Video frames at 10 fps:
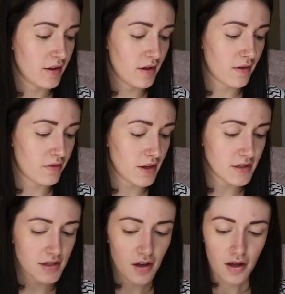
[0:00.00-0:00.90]
of
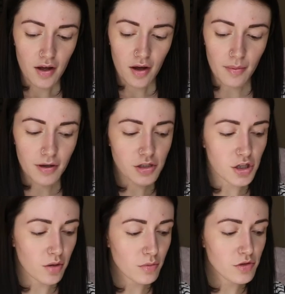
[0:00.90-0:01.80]
these. Oh my gosh, I
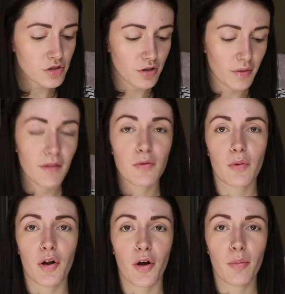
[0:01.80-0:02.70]
almost don't even
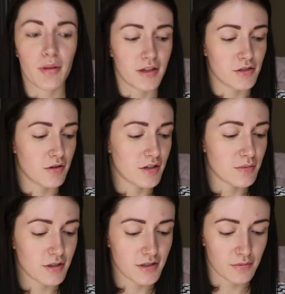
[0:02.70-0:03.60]
want to open these, you guys,
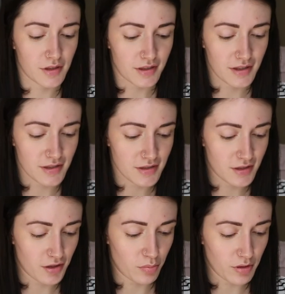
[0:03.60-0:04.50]
because I want the kids
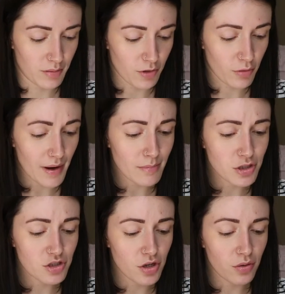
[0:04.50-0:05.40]
to open them. They're wrapped
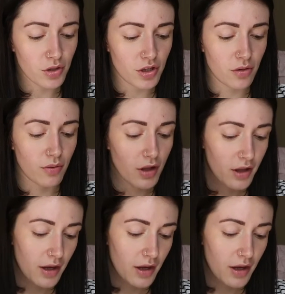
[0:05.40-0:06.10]
so cute.